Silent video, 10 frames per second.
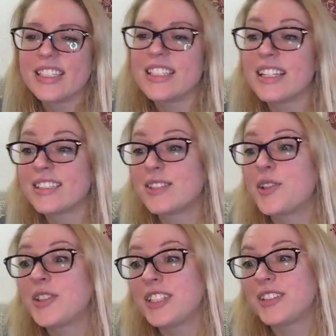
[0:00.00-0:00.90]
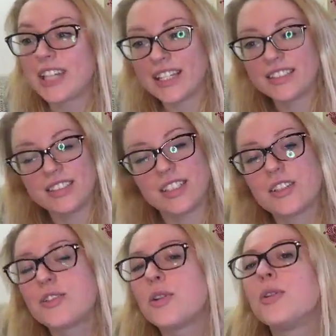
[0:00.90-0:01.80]
Yes, totally okay.
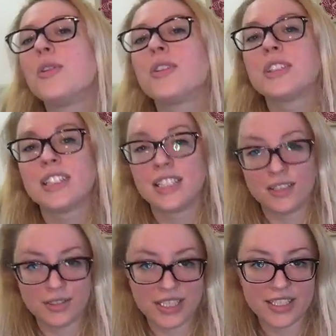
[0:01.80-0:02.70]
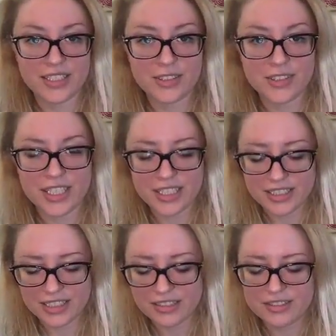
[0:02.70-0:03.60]
It's totally okay that you do that.
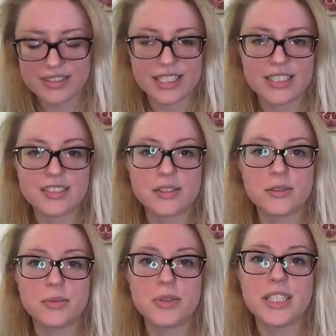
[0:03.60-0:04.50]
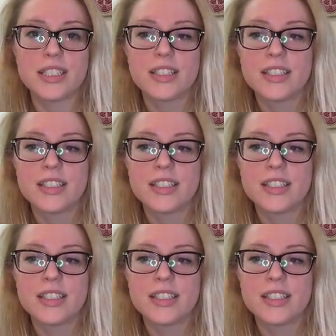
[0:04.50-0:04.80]
Like, that's the whole point.